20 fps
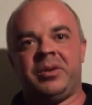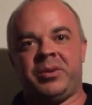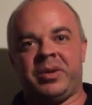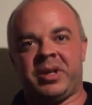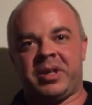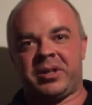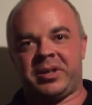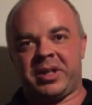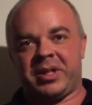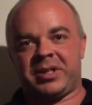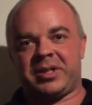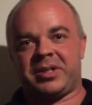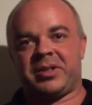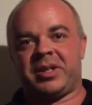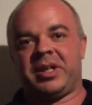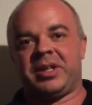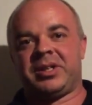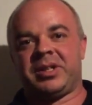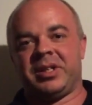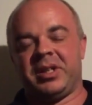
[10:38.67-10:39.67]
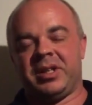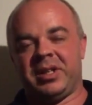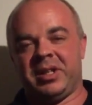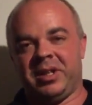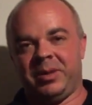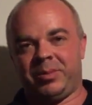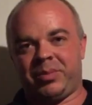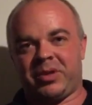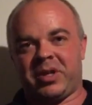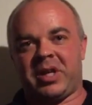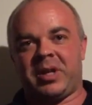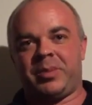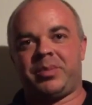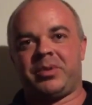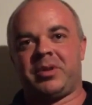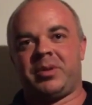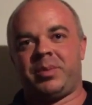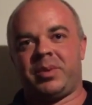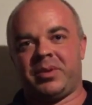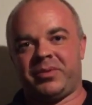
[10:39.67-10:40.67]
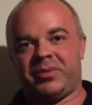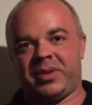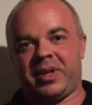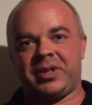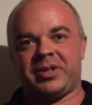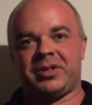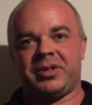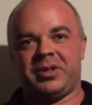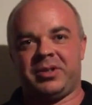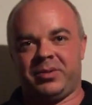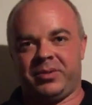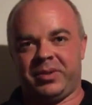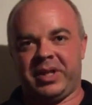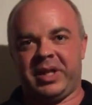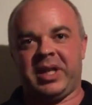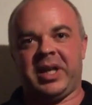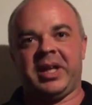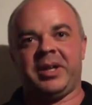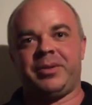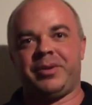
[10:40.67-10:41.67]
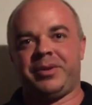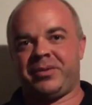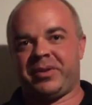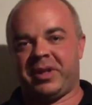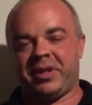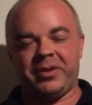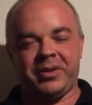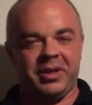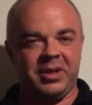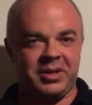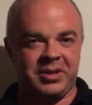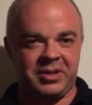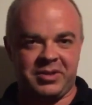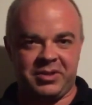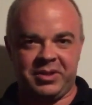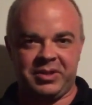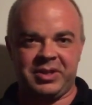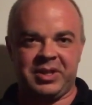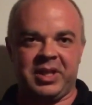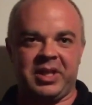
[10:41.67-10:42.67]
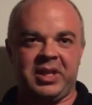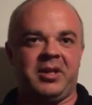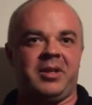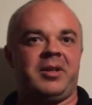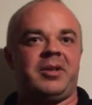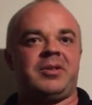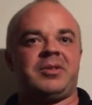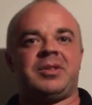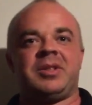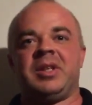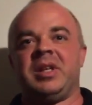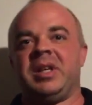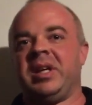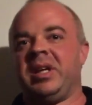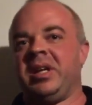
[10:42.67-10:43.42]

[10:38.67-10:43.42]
water restoration the proper professional way. We follow industry standards.